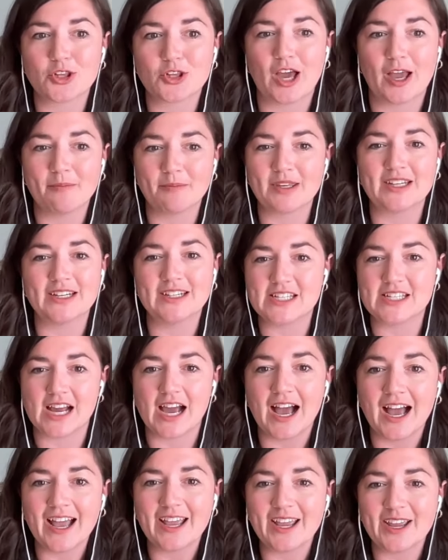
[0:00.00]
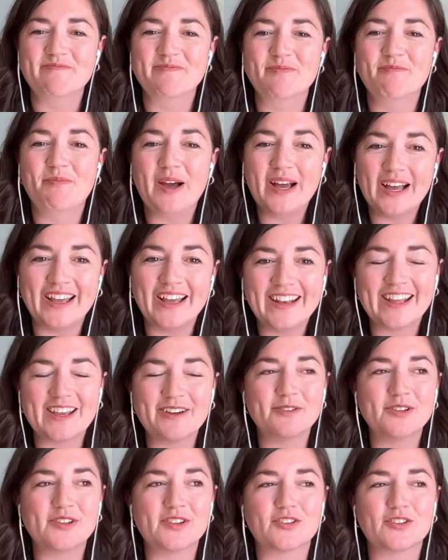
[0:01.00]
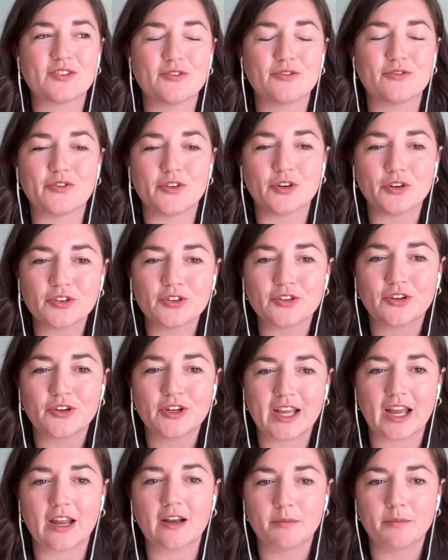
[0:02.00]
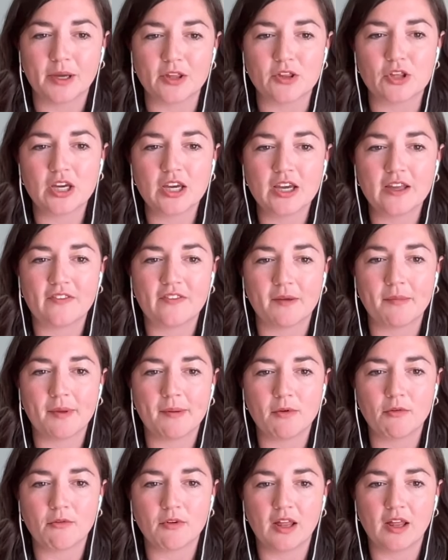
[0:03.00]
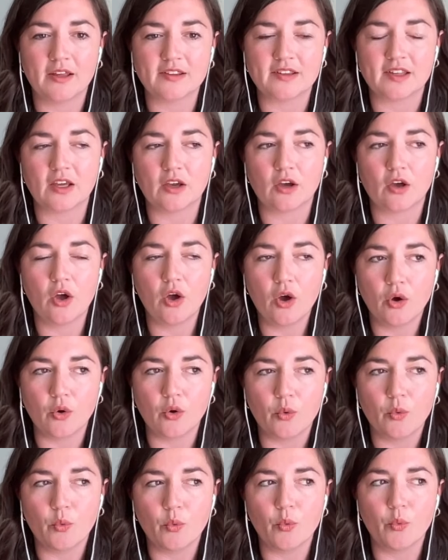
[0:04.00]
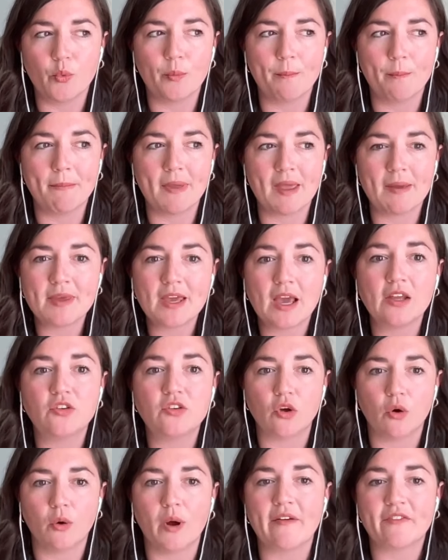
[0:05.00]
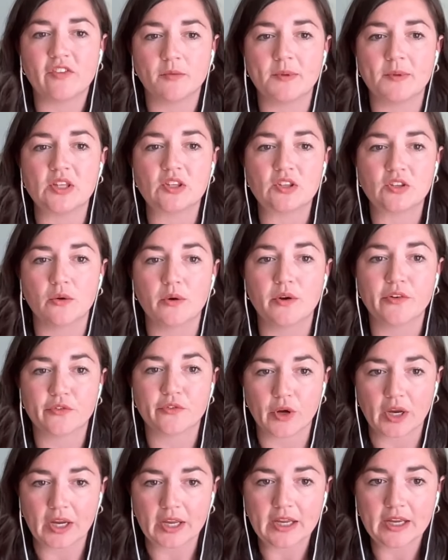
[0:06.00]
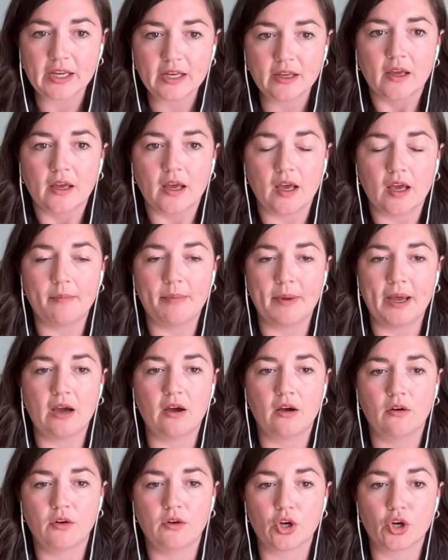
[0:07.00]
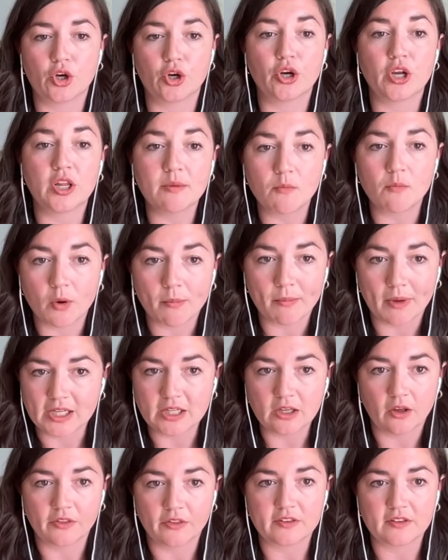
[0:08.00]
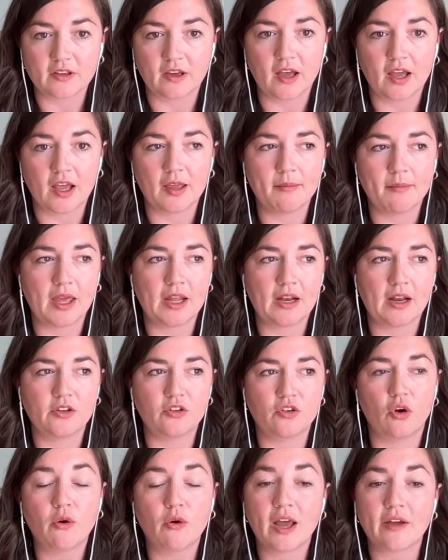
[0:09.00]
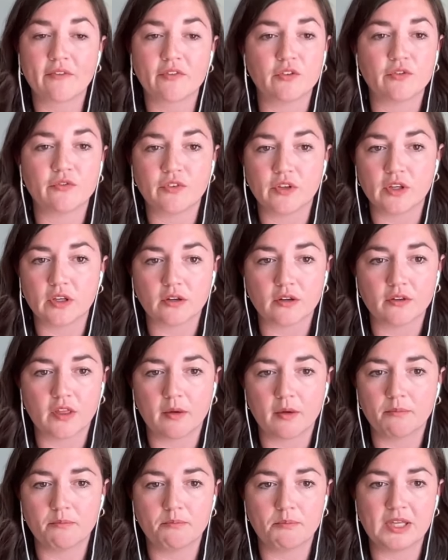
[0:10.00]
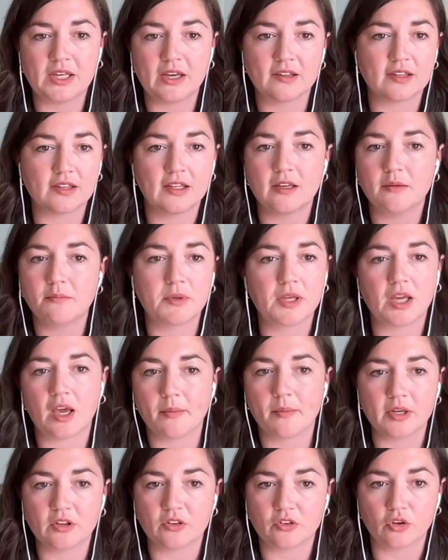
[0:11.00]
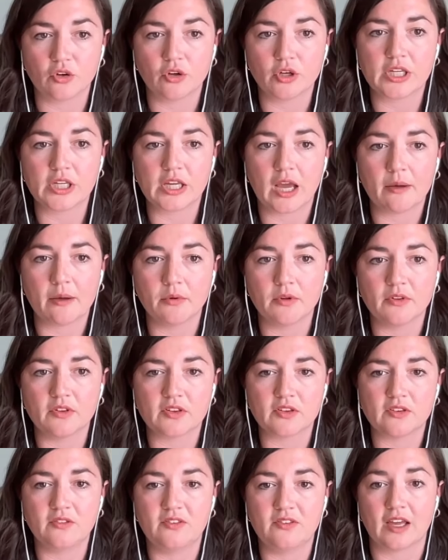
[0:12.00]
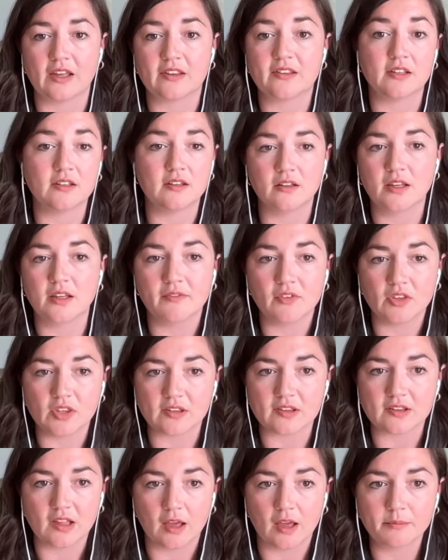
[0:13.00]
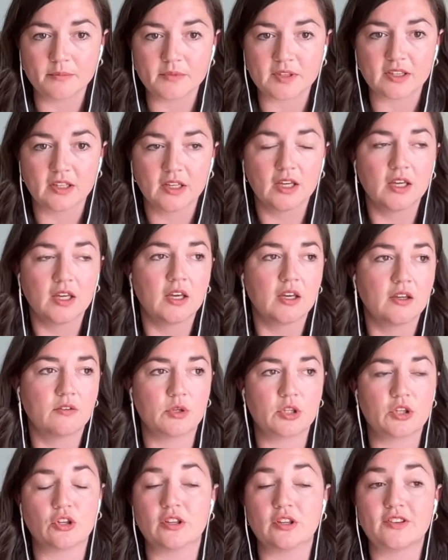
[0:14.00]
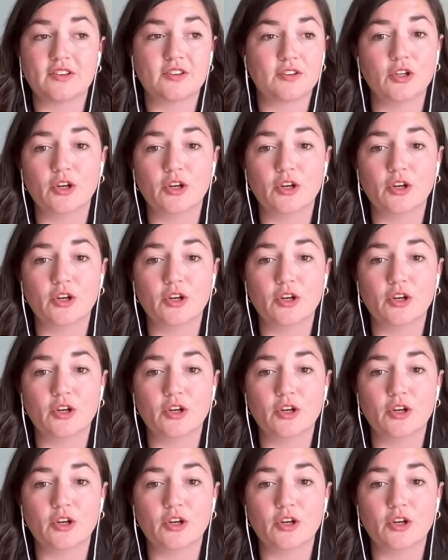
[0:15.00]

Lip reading: I'm going to die. But it was first learning how to budget that made me realize like, oh, maybe I don't have to be so afraid about earning more money all the time. And I don't have to fear that because I didn't become an attorney, I was destined to live in the slums, which is,